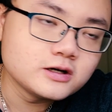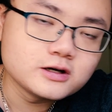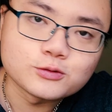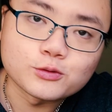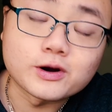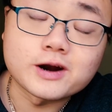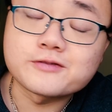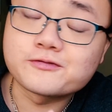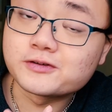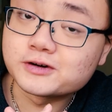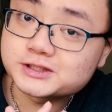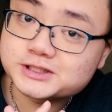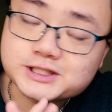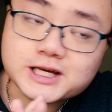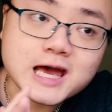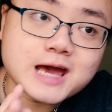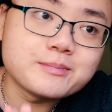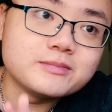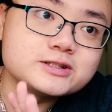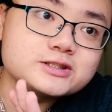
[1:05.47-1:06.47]
When I first
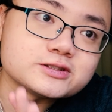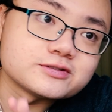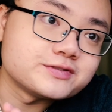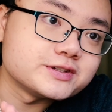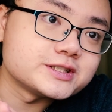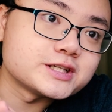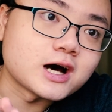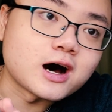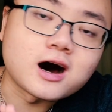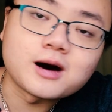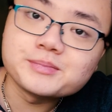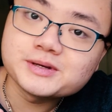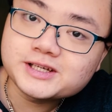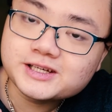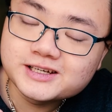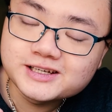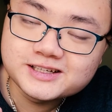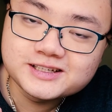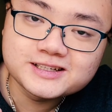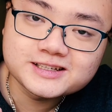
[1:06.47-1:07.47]
came into this hobby,